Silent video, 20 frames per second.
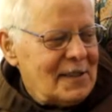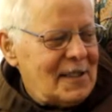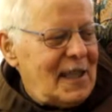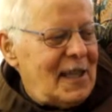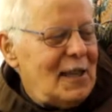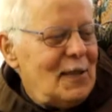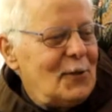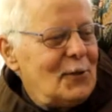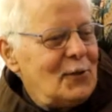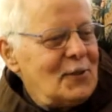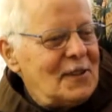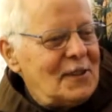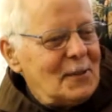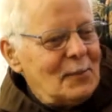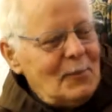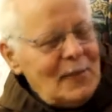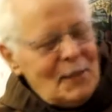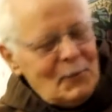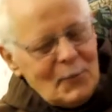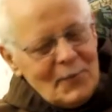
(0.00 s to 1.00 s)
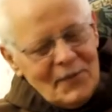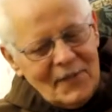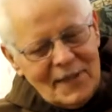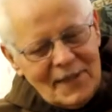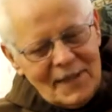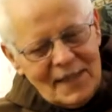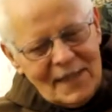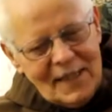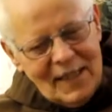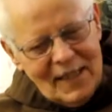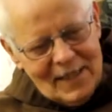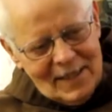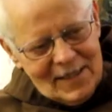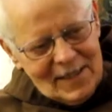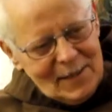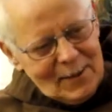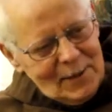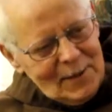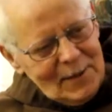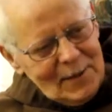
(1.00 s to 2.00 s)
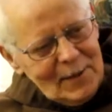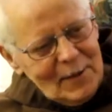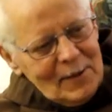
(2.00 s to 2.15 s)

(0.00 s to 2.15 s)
so he looked at me with disgust